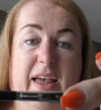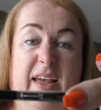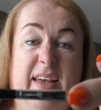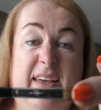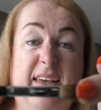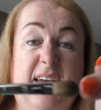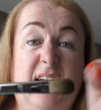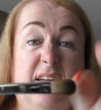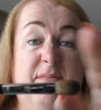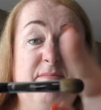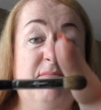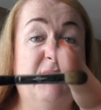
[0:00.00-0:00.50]

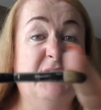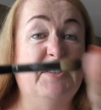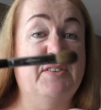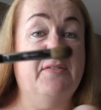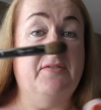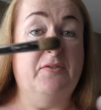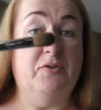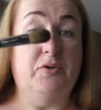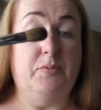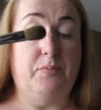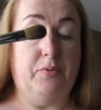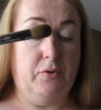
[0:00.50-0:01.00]
Again,
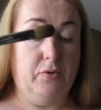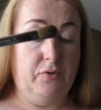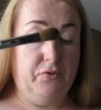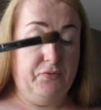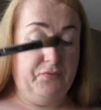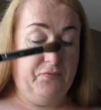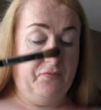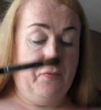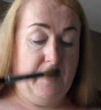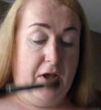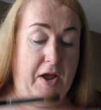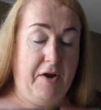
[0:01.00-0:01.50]
Sephora Pro,
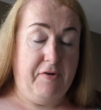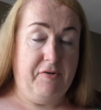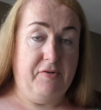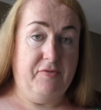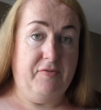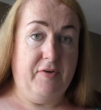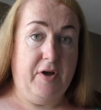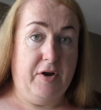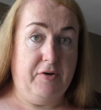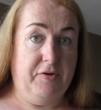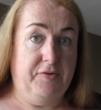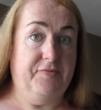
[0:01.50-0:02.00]
very,
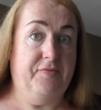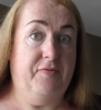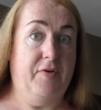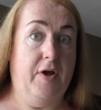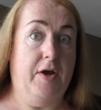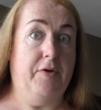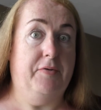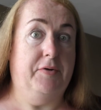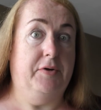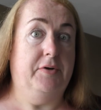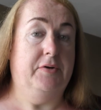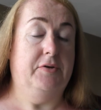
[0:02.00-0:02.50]
very,
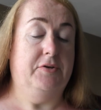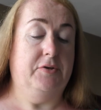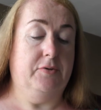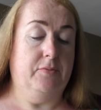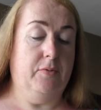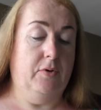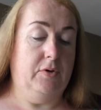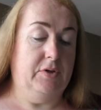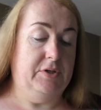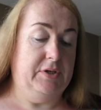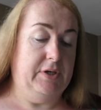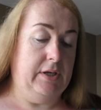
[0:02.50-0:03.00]
very good
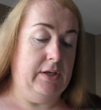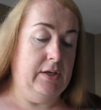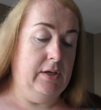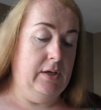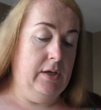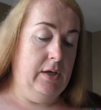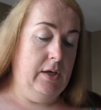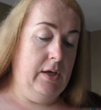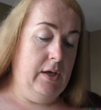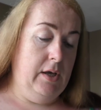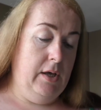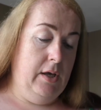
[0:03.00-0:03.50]
quality.
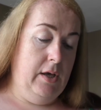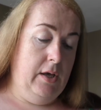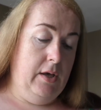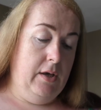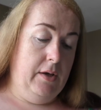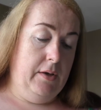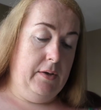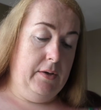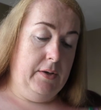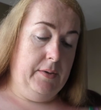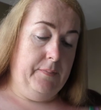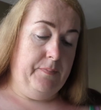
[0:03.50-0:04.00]

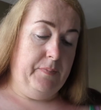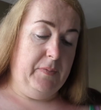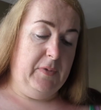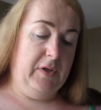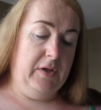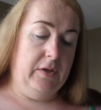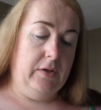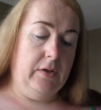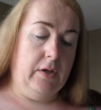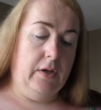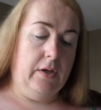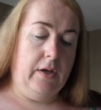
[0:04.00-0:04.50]

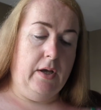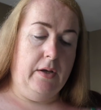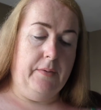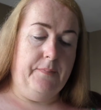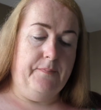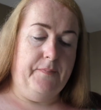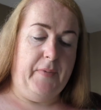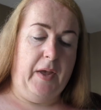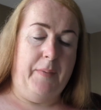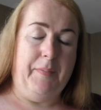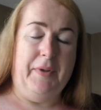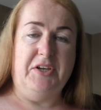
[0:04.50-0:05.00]

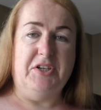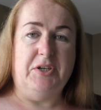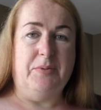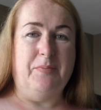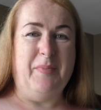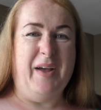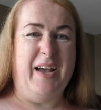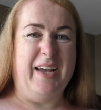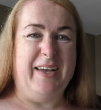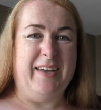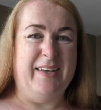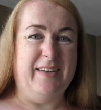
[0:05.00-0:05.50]
I mention
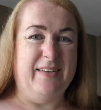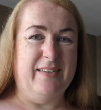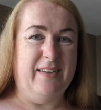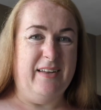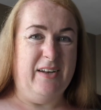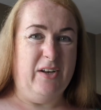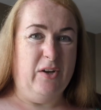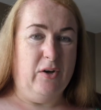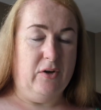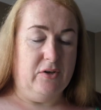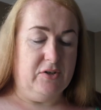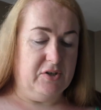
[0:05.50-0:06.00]
MAC a
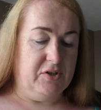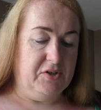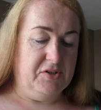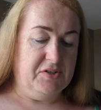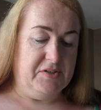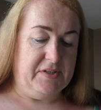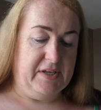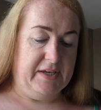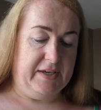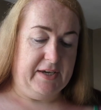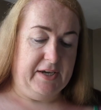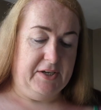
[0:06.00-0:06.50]
lot
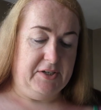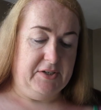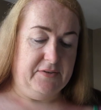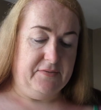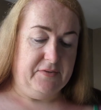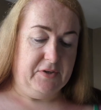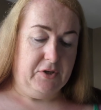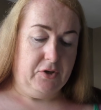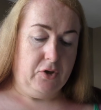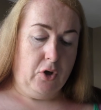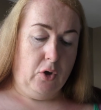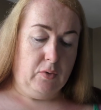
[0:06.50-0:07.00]
because they're kind of
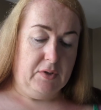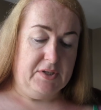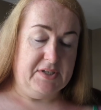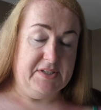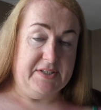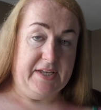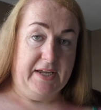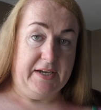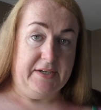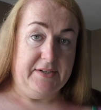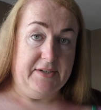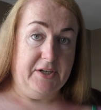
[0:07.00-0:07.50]
the gold
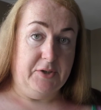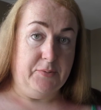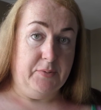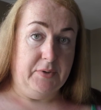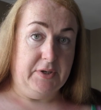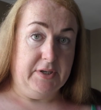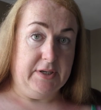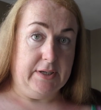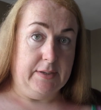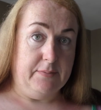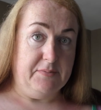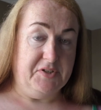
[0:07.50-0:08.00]
standard when
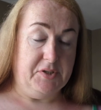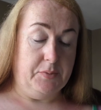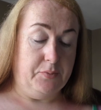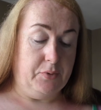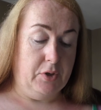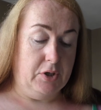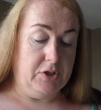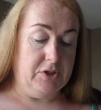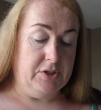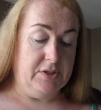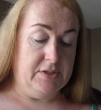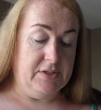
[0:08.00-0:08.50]
it comes to
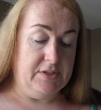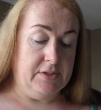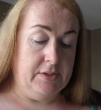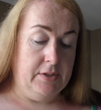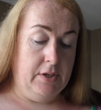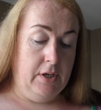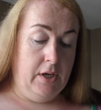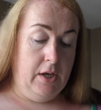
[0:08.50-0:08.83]
brushes.